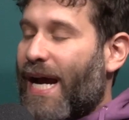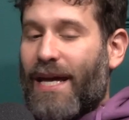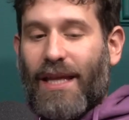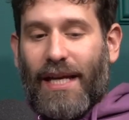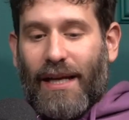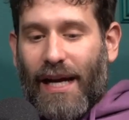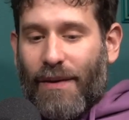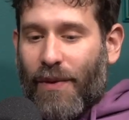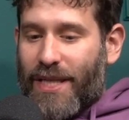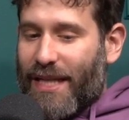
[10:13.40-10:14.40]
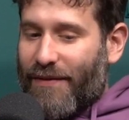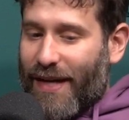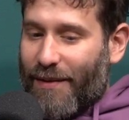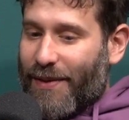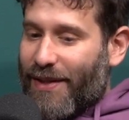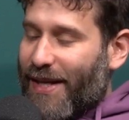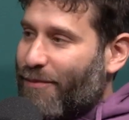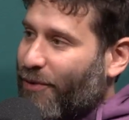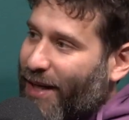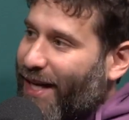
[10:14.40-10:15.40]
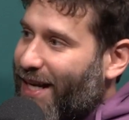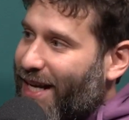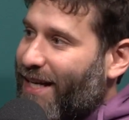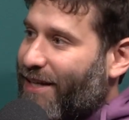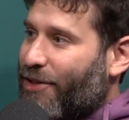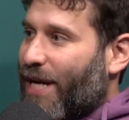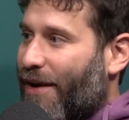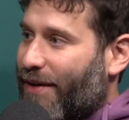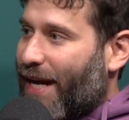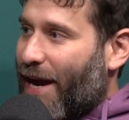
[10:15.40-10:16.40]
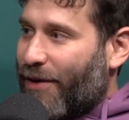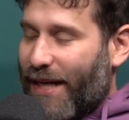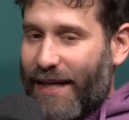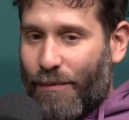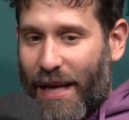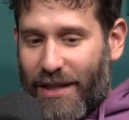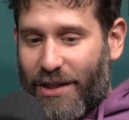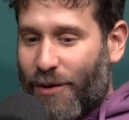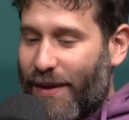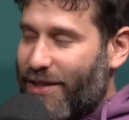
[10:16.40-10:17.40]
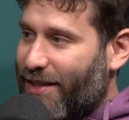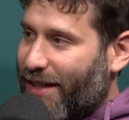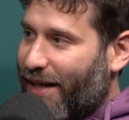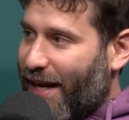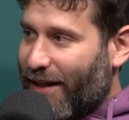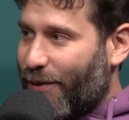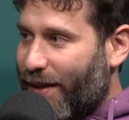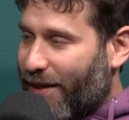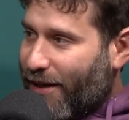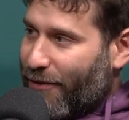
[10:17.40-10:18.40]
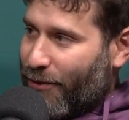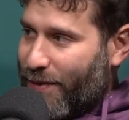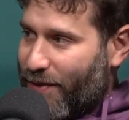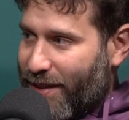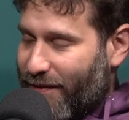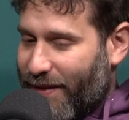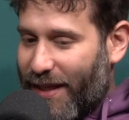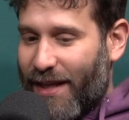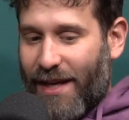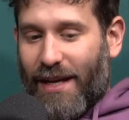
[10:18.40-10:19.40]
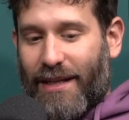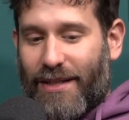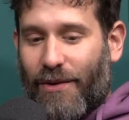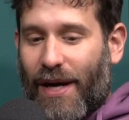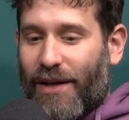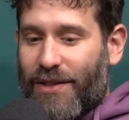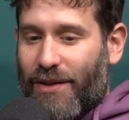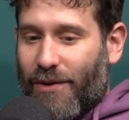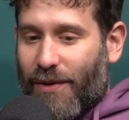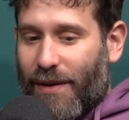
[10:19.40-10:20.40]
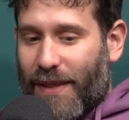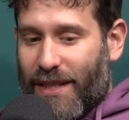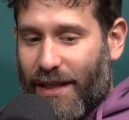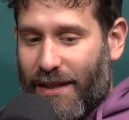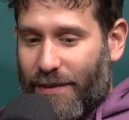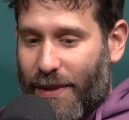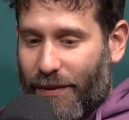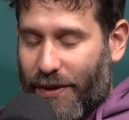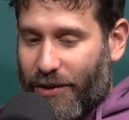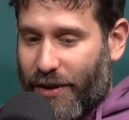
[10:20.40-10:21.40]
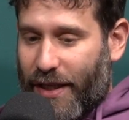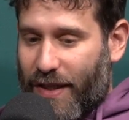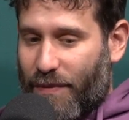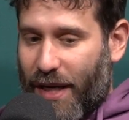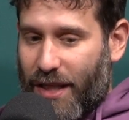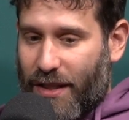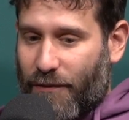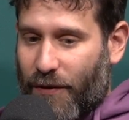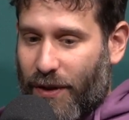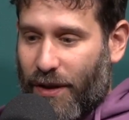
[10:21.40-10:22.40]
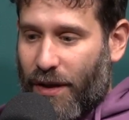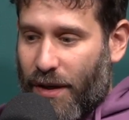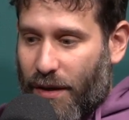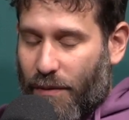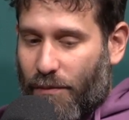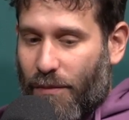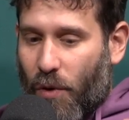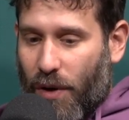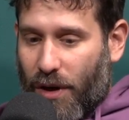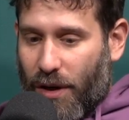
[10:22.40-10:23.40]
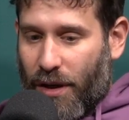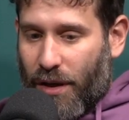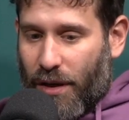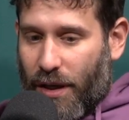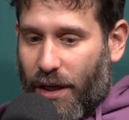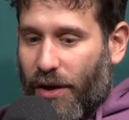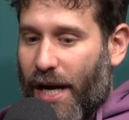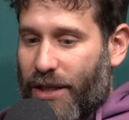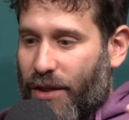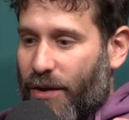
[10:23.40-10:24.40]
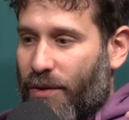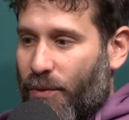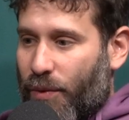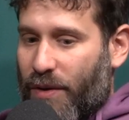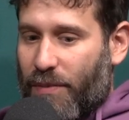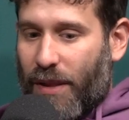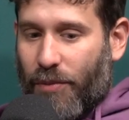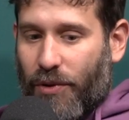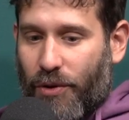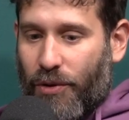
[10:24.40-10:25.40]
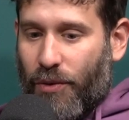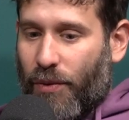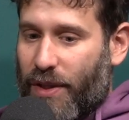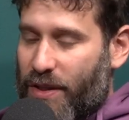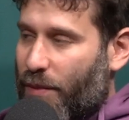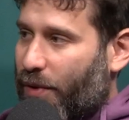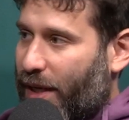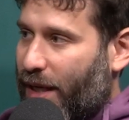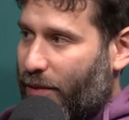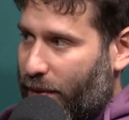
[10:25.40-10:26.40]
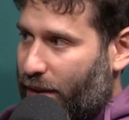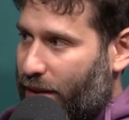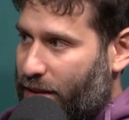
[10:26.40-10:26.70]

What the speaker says: And like I wasn't even able to like bring it in and shout it out. And it meant so much to get a Halloween card from you, Tiffany. And so I also am excited to be able to create space for more interaction with people who want to smoke and hang with us.